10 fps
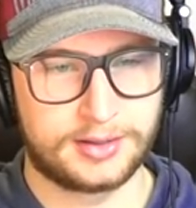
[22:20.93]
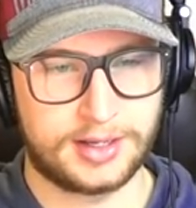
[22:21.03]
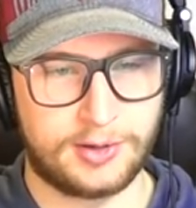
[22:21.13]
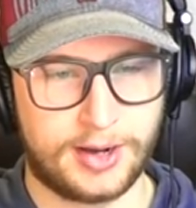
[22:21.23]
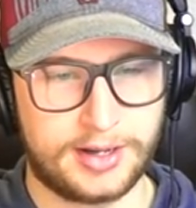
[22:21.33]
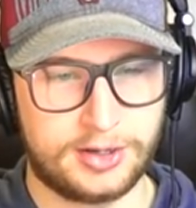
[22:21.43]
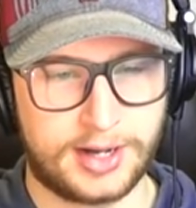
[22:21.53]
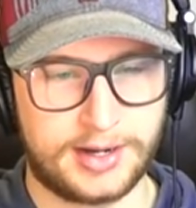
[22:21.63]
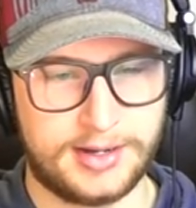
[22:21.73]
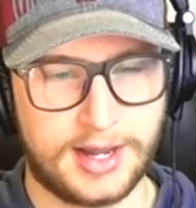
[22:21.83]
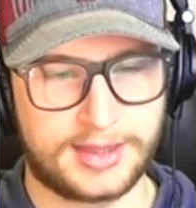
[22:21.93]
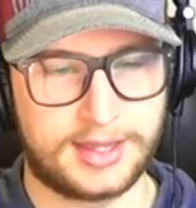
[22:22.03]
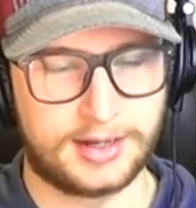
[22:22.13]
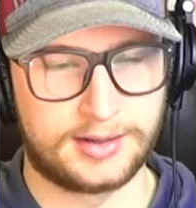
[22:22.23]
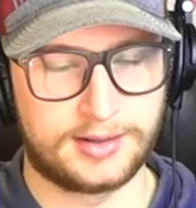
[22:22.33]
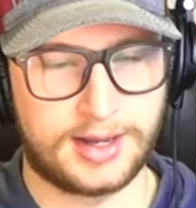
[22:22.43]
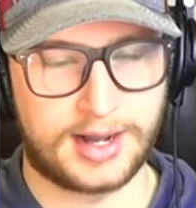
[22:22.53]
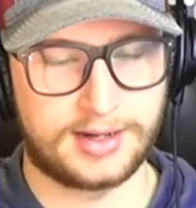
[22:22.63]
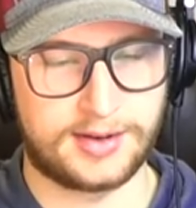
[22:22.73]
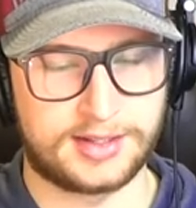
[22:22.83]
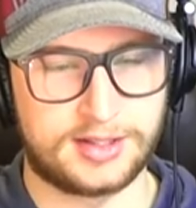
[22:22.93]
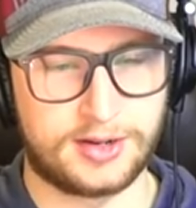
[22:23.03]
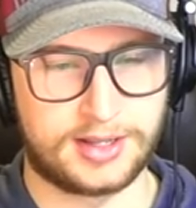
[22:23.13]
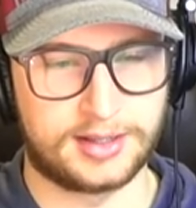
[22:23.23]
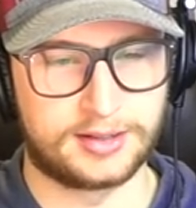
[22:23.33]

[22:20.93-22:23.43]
Tell you what, you got nothing. Yeah, I didn't even have to do anything.